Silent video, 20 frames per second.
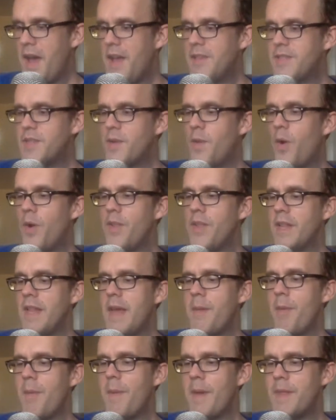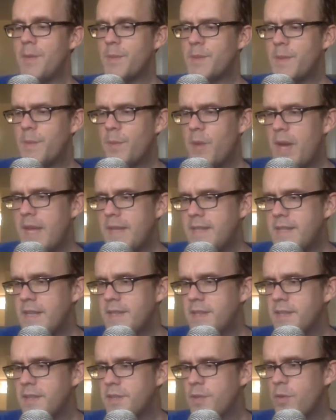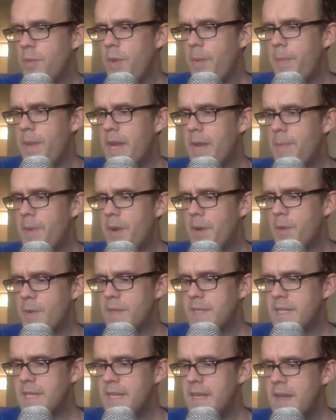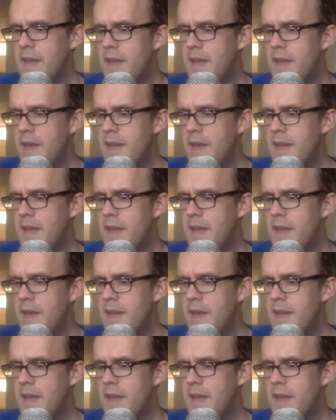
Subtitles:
so on the label, by the way, it says, Skrewball Peanut Butter Whiskey